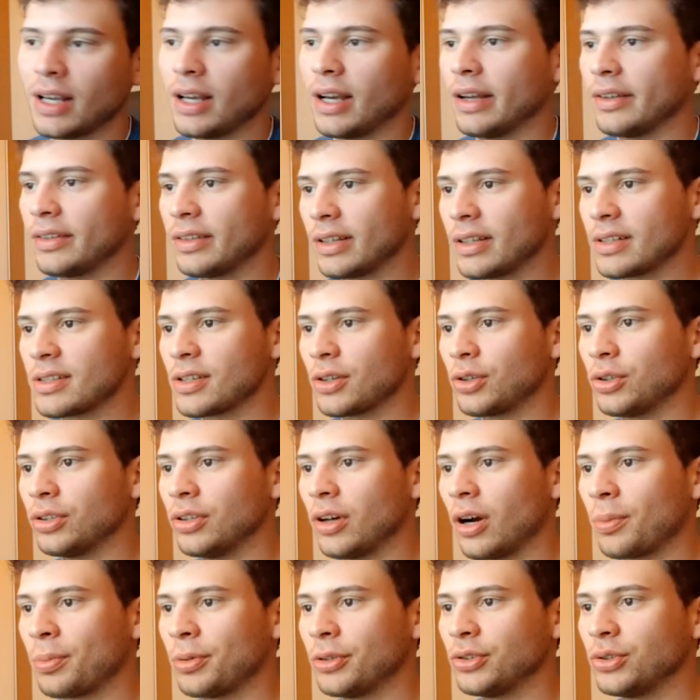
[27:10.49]
I think it's a good
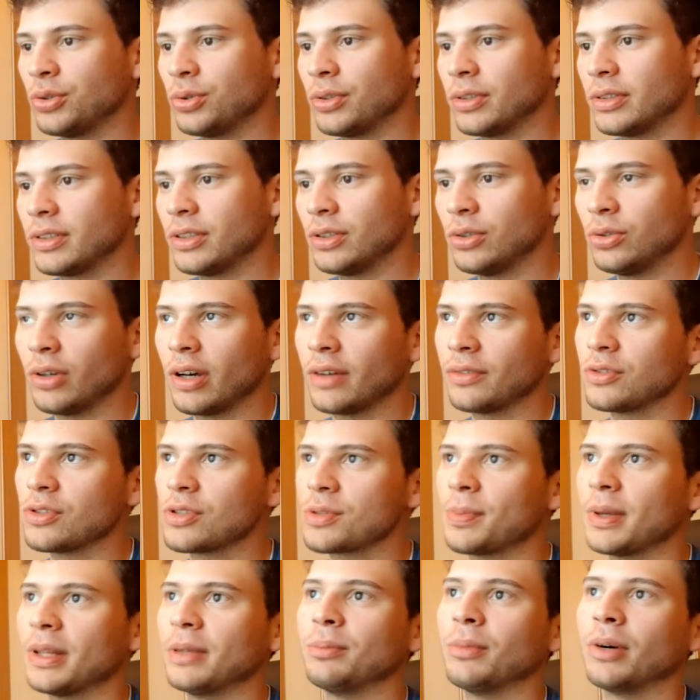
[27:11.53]
opportunity. You don't have to
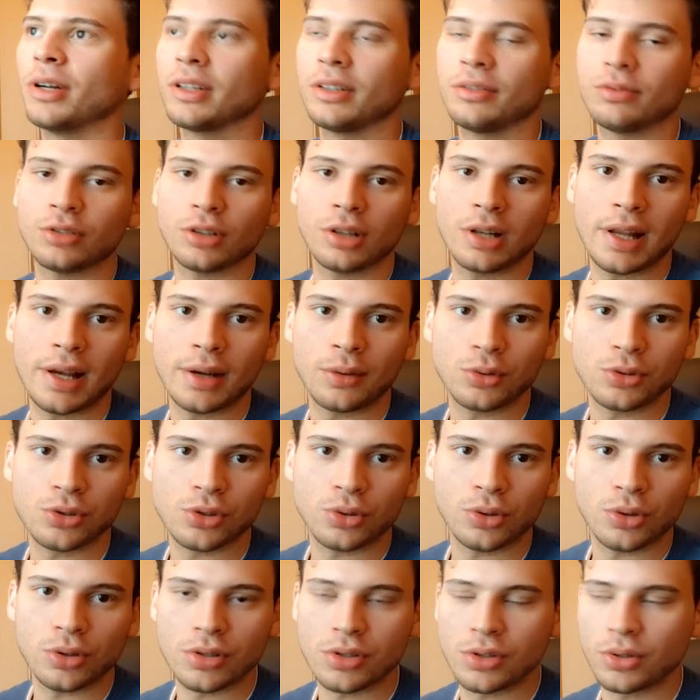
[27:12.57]
spend money for a language
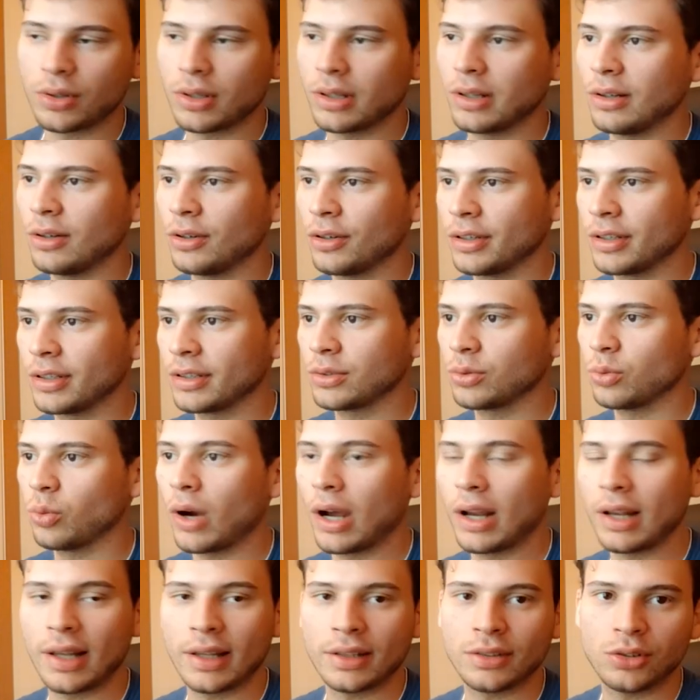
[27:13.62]
course. You can learn it
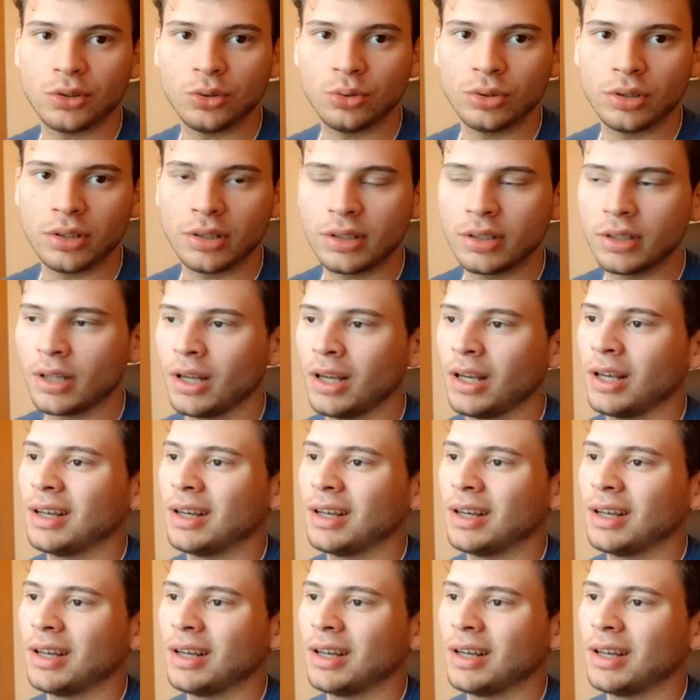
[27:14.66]
while at uni.